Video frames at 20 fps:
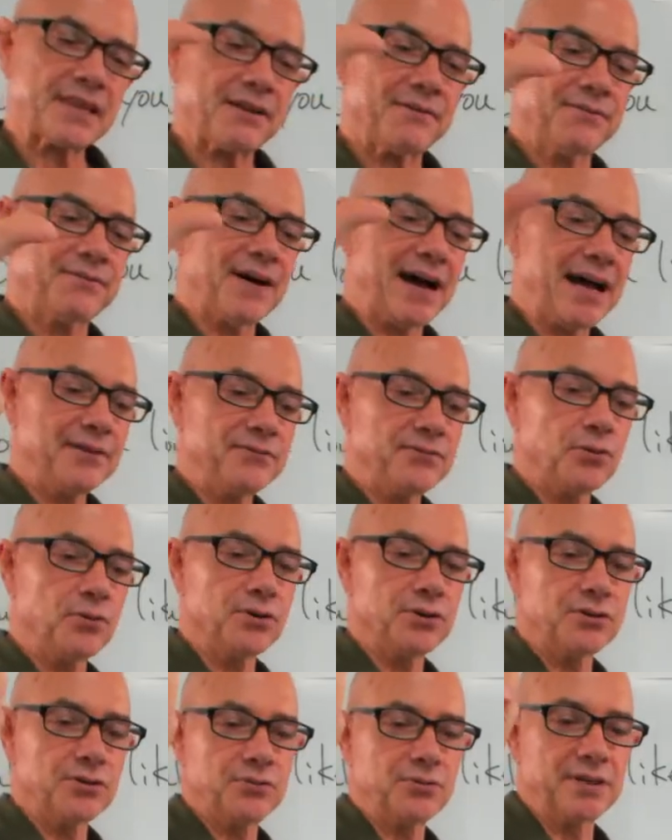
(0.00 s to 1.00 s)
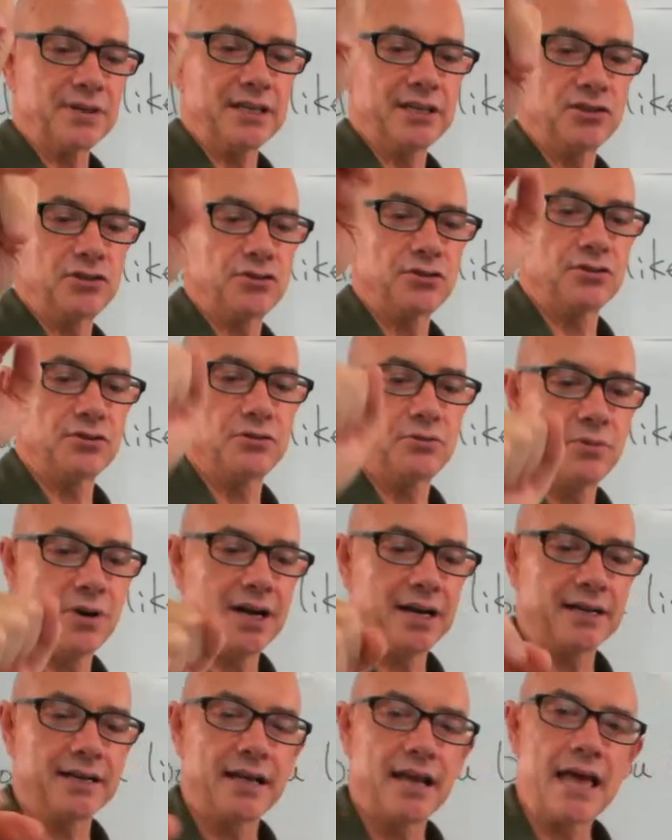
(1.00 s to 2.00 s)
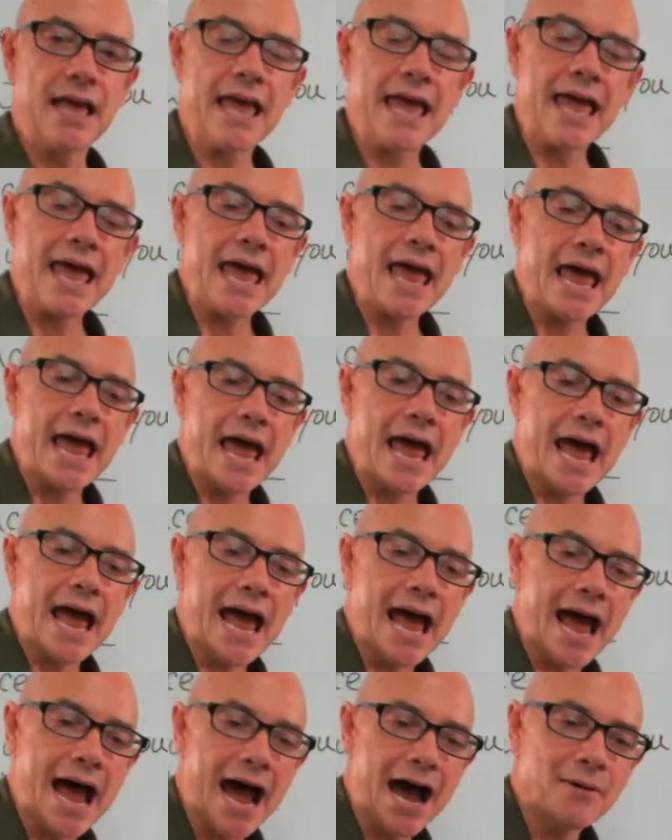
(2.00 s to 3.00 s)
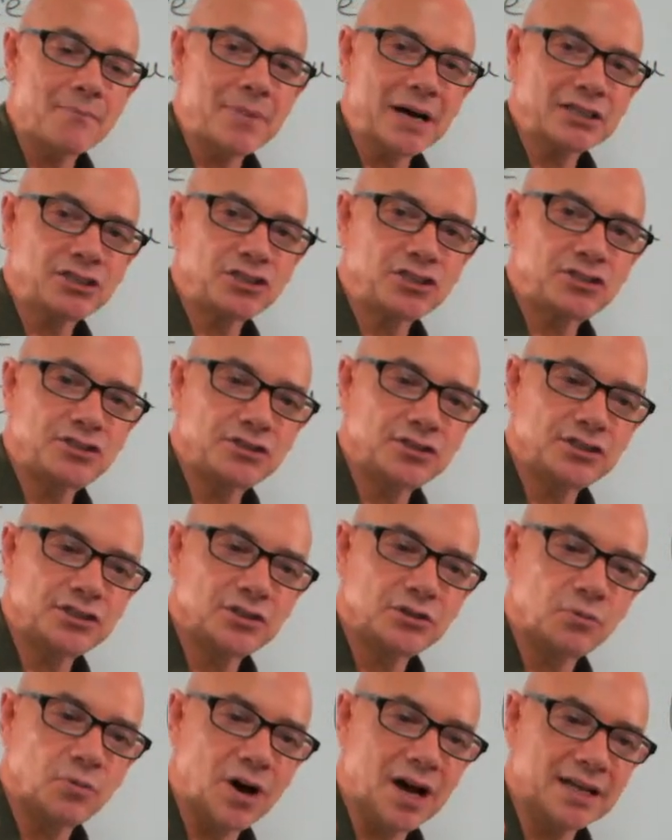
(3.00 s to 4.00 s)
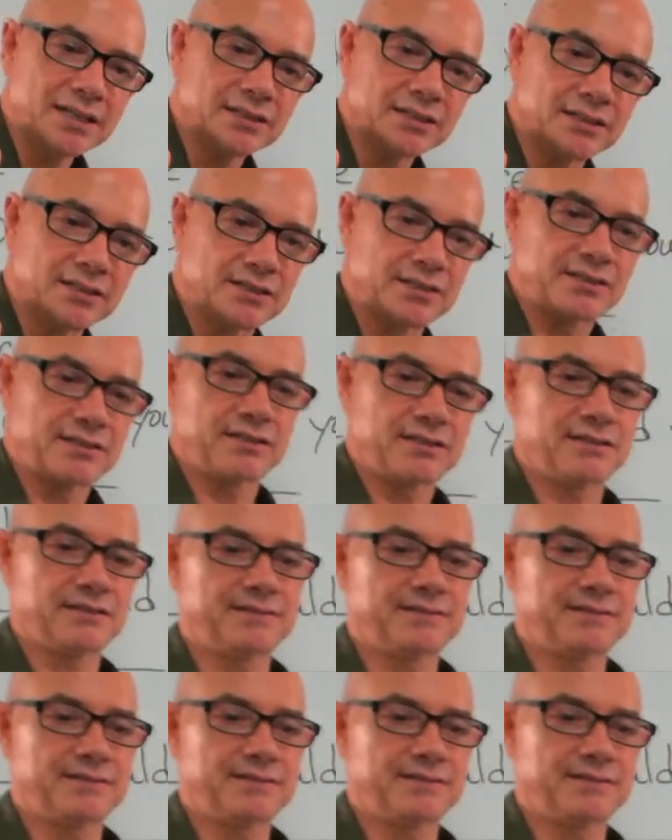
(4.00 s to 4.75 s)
Five, four, three, two, one. How much do you want?